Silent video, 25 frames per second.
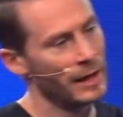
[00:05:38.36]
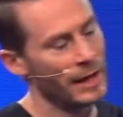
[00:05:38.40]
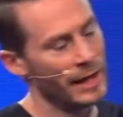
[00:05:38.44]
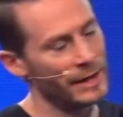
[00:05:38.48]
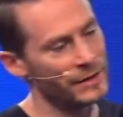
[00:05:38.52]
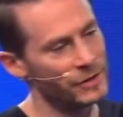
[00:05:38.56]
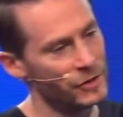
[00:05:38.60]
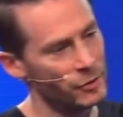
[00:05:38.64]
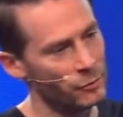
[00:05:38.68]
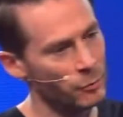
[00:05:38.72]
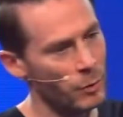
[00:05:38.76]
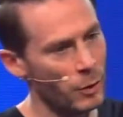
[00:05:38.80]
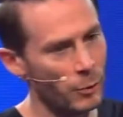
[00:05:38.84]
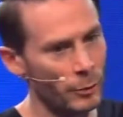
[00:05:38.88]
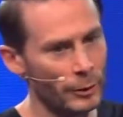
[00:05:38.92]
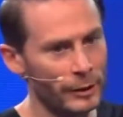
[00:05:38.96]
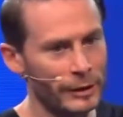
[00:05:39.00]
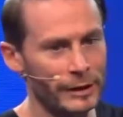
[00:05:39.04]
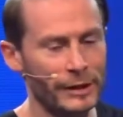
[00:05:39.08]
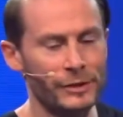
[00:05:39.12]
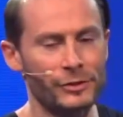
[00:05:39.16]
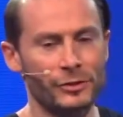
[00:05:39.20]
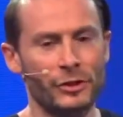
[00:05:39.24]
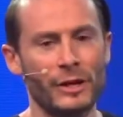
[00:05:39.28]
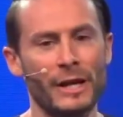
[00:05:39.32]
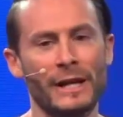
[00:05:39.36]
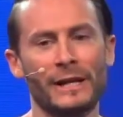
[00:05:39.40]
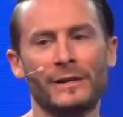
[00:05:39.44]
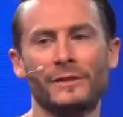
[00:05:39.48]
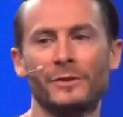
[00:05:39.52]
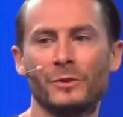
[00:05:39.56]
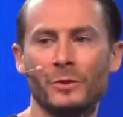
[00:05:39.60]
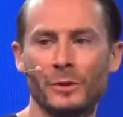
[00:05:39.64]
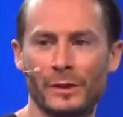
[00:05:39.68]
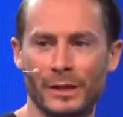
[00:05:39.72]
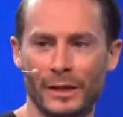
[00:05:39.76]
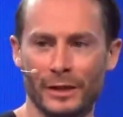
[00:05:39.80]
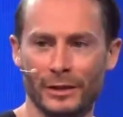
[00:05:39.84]
And so what we're going to try and
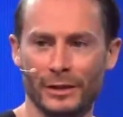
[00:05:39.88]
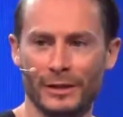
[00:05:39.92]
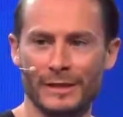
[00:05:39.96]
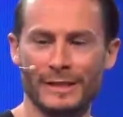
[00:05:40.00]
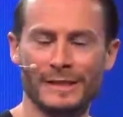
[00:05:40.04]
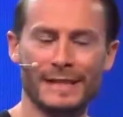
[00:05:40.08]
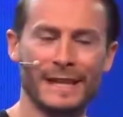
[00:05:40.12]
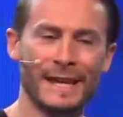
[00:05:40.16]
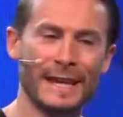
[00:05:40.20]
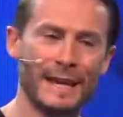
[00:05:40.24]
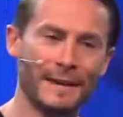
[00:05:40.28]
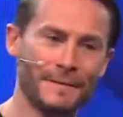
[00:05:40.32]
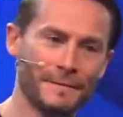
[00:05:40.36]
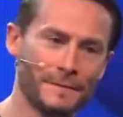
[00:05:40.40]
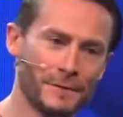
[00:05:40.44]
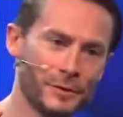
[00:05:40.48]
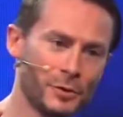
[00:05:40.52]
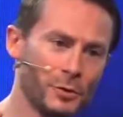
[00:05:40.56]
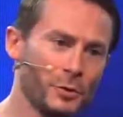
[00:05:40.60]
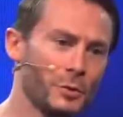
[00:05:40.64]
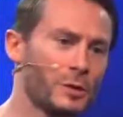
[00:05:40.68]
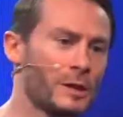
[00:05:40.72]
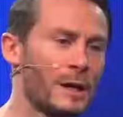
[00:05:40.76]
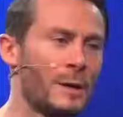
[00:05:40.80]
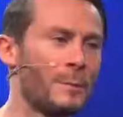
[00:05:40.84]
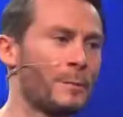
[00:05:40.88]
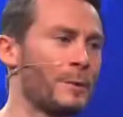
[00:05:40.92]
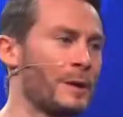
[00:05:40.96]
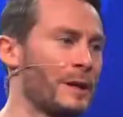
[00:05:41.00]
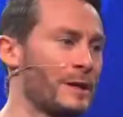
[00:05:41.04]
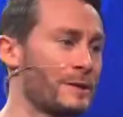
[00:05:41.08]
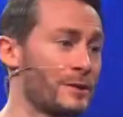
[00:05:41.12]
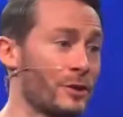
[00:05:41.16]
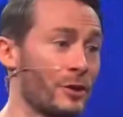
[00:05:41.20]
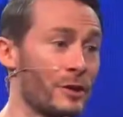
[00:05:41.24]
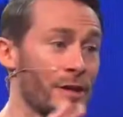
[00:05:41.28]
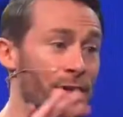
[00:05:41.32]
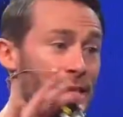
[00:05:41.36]
do here is say if two
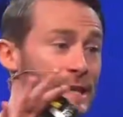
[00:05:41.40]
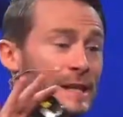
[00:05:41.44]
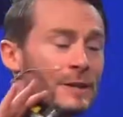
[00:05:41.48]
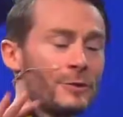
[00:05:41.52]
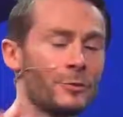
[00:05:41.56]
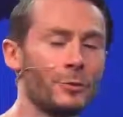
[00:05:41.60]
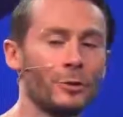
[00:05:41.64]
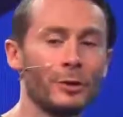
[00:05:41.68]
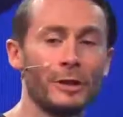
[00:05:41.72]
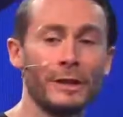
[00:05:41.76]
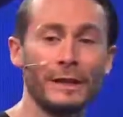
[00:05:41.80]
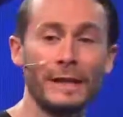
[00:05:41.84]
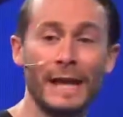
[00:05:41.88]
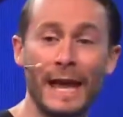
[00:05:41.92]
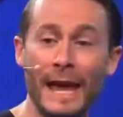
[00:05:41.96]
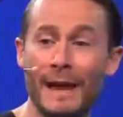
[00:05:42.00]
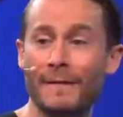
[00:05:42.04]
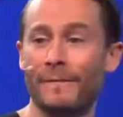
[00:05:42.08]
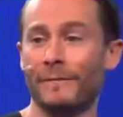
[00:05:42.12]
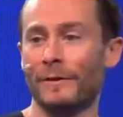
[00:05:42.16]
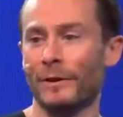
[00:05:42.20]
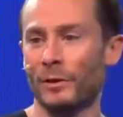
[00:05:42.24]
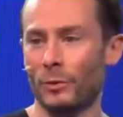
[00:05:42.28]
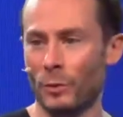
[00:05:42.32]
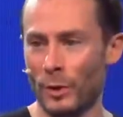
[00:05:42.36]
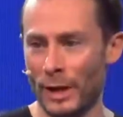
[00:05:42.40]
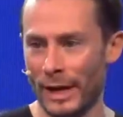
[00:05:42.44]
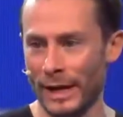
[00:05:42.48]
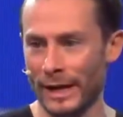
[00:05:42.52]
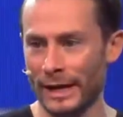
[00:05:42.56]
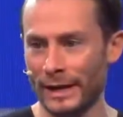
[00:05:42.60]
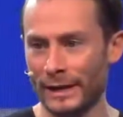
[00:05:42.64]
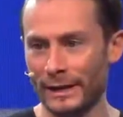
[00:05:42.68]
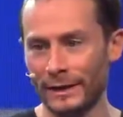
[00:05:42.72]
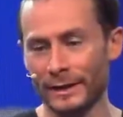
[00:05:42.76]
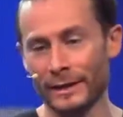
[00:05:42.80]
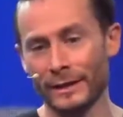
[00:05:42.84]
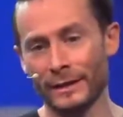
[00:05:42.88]
companies are equal in every
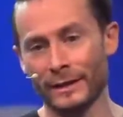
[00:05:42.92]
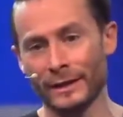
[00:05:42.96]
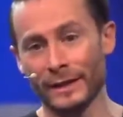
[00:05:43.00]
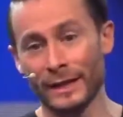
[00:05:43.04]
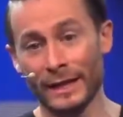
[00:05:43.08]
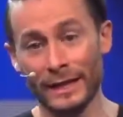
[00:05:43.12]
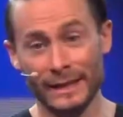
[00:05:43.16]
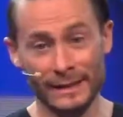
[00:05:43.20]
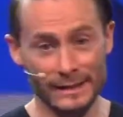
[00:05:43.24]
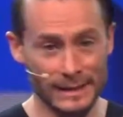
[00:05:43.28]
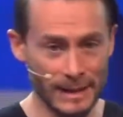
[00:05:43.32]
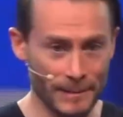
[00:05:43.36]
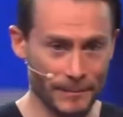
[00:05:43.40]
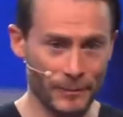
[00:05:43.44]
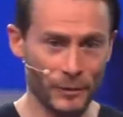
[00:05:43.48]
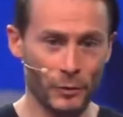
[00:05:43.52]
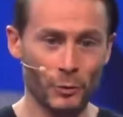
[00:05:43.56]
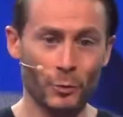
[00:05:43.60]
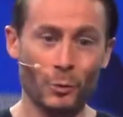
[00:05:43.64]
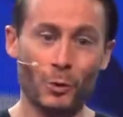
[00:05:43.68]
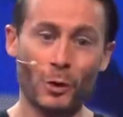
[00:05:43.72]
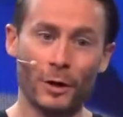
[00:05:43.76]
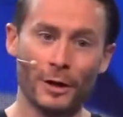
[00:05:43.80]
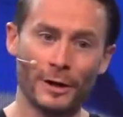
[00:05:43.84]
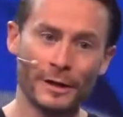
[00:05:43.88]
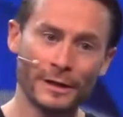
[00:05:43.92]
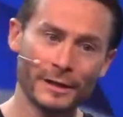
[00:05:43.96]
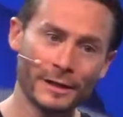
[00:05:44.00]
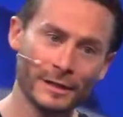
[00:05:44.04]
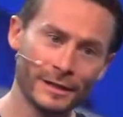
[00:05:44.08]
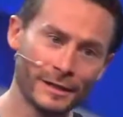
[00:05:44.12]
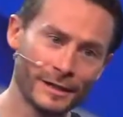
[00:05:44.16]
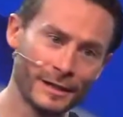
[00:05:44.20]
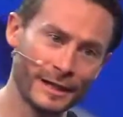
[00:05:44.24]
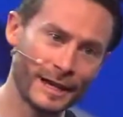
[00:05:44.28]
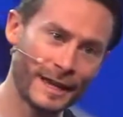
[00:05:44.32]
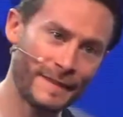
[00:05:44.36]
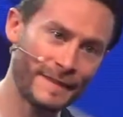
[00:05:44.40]
way, except for one,
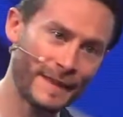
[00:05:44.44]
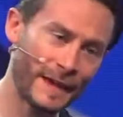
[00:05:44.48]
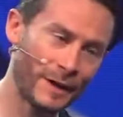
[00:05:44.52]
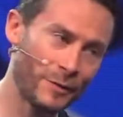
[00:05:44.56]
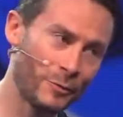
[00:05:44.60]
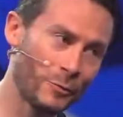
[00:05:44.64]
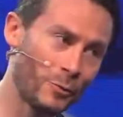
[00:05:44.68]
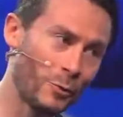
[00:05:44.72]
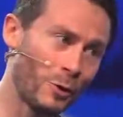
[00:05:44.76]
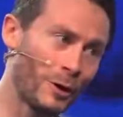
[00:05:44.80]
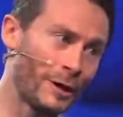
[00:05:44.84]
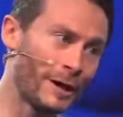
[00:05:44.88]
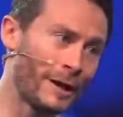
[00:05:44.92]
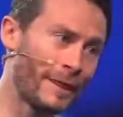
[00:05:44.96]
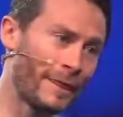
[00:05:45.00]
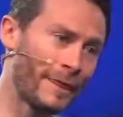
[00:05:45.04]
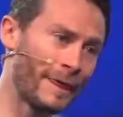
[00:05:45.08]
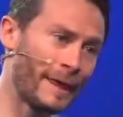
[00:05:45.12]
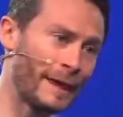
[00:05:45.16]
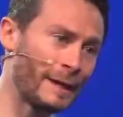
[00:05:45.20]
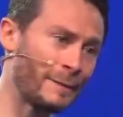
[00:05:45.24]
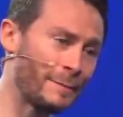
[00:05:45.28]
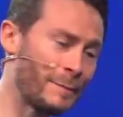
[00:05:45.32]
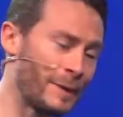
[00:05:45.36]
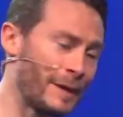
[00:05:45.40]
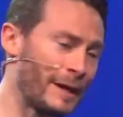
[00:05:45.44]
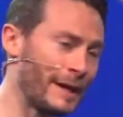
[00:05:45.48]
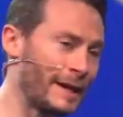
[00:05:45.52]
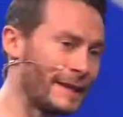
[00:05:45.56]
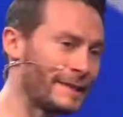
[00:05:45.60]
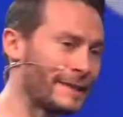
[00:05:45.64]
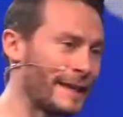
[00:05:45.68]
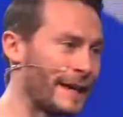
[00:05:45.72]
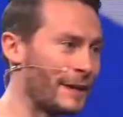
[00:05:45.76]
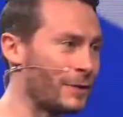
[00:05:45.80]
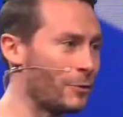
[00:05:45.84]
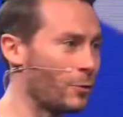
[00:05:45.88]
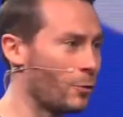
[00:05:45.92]
and that one thing
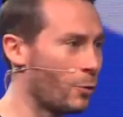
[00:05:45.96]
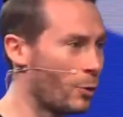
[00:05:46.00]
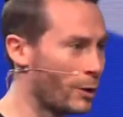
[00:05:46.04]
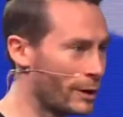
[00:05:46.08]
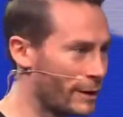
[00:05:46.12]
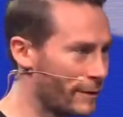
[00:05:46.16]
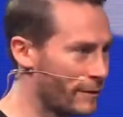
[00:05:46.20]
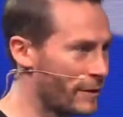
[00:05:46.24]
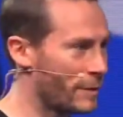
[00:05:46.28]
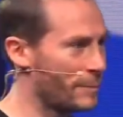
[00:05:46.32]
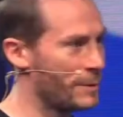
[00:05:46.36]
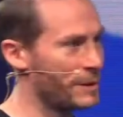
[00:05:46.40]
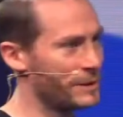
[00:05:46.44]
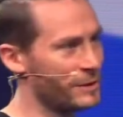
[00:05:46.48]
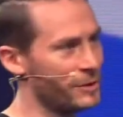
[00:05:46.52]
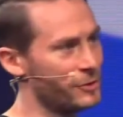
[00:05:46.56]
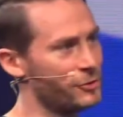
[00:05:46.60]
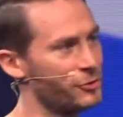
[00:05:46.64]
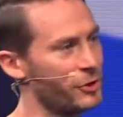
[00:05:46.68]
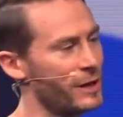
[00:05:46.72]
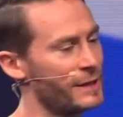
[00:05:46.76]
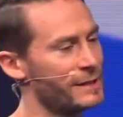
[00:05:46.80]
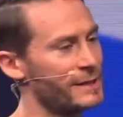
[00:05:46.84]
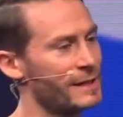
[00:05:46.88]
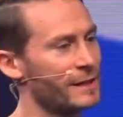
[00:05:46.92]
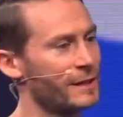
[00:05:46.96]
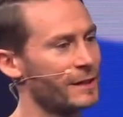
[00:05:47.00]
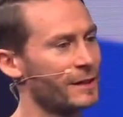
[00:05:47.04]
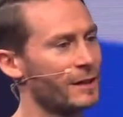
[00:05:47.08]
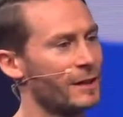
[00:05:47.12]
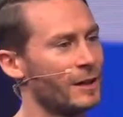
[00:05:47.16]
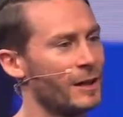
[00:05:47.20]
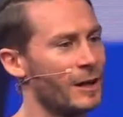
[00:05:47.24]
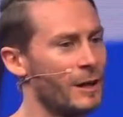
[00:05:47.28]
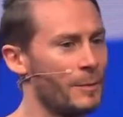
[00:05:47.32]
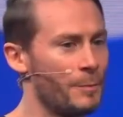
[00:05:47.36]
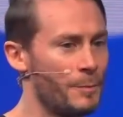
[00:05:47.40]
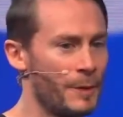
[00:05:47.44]
being that one of them is
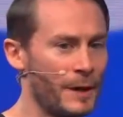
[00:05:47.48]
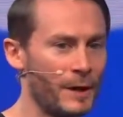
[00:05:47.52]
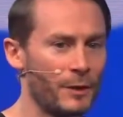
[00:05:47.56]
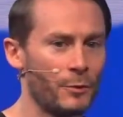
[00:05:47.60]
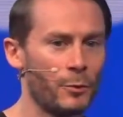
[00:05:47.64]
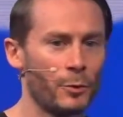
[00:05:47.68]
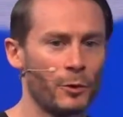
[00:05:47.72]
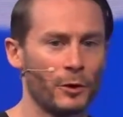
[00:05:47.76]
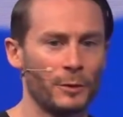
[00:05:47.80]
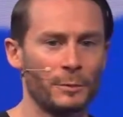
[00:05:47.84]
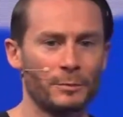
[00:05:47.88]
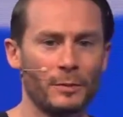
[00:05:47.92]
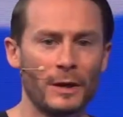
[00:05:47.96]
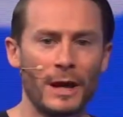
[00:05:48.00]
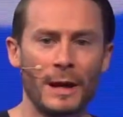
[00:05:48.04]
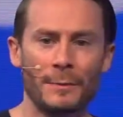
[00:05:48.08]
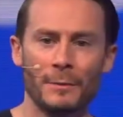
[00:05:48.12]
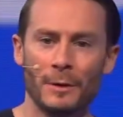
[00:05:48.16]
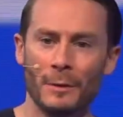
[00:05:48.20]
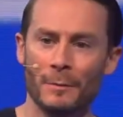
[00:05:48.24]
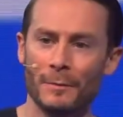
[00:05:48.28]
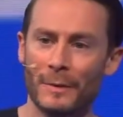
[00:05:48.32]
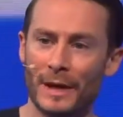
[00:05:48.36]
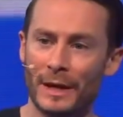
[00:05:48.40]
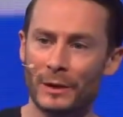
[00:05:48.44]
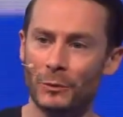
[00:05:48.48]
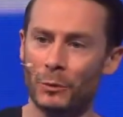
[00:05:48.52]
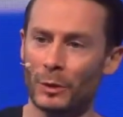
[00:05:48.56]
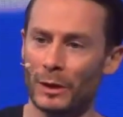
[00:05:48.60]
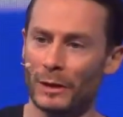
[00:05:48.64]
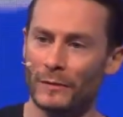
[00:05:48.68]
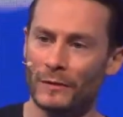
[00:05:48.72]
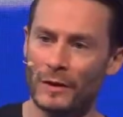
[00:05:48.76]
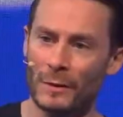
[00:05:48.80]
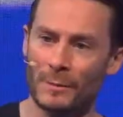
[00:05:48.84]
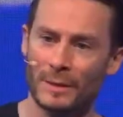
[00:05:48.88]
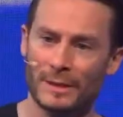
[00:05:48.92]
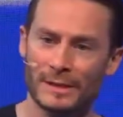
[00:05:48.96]
addressing a big world problem and one
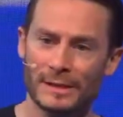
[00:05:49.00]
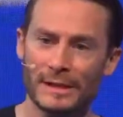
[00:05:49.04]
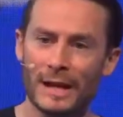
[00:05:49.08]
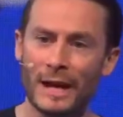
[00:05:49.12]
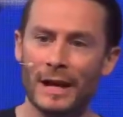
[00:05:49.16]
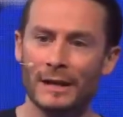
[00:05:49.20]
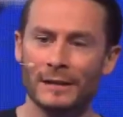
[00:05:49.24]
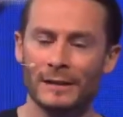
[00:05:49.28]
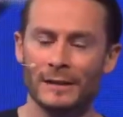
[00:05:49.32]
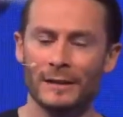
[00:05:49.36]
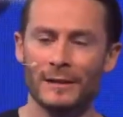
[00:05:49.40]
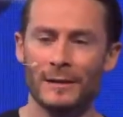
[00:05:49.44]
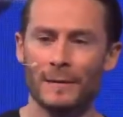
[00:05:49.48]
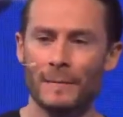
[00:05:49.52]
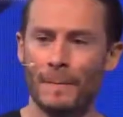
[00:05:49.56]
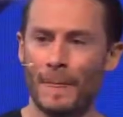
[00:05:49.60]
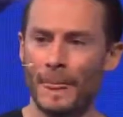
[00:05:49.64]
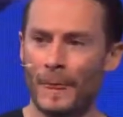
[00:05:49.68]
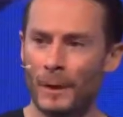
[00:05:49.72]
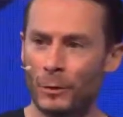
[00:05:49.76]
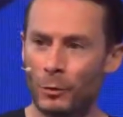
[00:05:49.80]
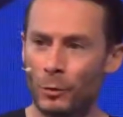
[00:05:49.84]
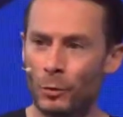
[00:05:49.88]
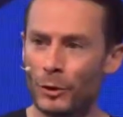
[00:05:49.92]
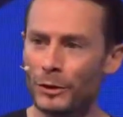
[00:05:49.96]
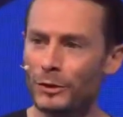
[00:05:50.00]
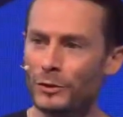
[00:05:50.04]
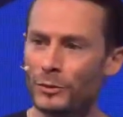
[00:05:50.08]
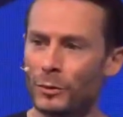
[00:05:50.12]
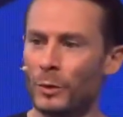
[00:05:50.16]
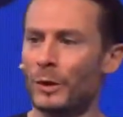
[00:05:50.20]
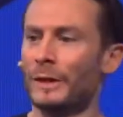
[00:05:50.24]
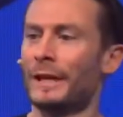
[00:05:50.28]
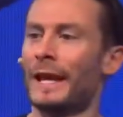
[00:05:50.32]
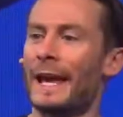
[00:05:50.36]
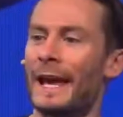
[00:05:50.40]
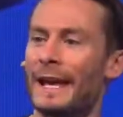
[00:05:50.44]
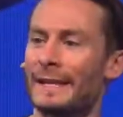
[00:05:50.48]
of them is not, which
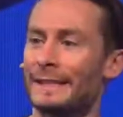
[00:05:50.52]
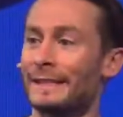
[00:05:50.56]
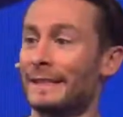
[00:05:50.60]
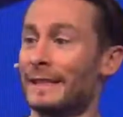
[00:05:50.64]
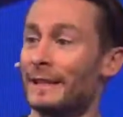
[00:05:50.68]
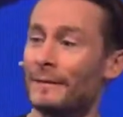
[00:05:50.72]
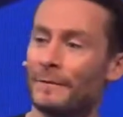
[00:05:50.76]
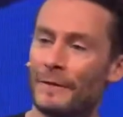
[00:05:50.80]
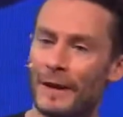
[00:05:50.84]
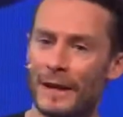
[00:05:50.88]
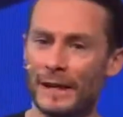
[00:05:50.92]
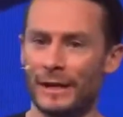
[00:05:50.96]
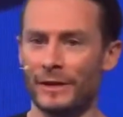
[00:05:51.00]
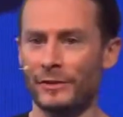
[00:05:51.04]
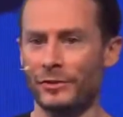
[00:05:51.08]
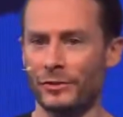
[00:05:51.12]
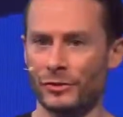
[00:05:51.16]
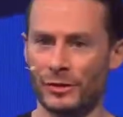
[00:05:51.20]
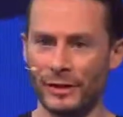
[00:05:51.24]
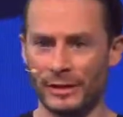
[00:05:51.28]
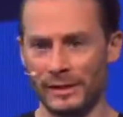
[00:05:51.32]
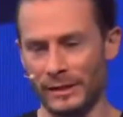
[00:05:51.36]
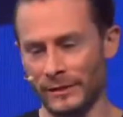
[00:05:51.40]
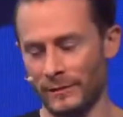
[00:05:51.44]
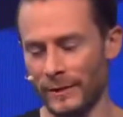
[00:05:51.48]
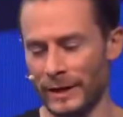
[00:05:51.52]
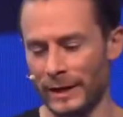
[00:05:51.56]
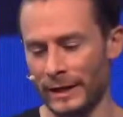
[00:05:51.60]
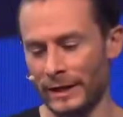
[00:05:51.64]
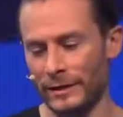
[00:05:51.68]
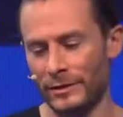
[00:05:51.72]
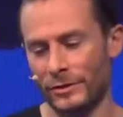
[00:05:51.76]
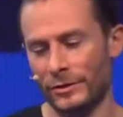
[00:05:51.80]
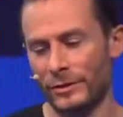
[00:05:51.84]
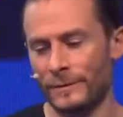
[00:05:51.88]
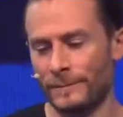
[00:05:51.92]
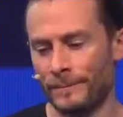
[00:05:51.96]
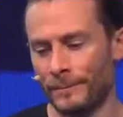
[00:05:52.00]
one has an advantage or
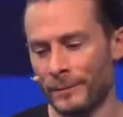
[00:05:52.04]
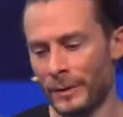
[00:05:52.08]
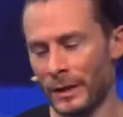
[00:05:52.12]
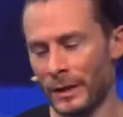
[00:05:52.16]
disadvantage?